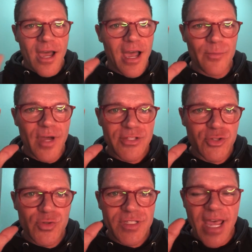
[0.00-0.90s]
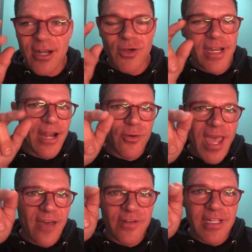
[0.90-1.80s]
I'm not suicidal and I don't
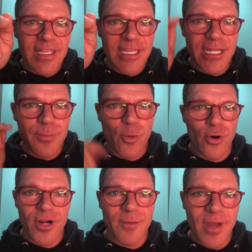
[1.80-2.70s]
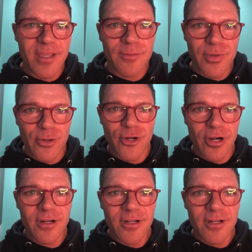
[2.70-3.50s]
have any kitty porn on my computer.